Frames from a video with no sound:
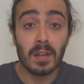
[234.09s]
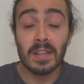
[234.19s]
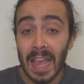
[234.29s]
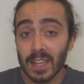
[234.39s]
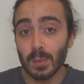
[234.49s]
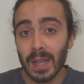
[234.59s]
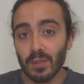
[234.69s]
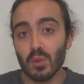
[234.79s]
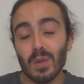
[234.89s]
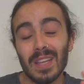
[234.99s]
Next, we
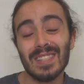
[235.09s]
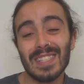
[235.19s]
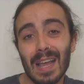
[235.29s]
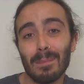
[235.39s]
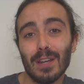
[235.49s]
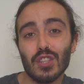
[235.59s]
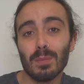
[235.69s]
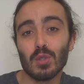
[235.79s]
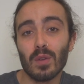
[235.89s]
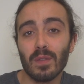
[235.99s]
have to establish
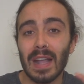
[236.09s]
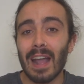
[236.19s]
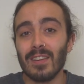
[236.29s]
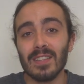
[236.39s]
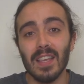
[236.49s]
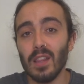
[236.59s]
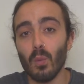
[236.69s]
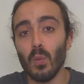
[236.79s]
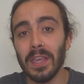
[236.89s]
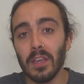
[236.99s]
some sort of guarantee
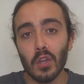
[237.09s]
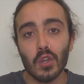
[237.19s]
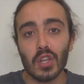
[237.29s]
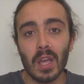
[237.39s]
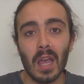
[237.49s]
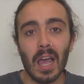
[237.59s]
that we could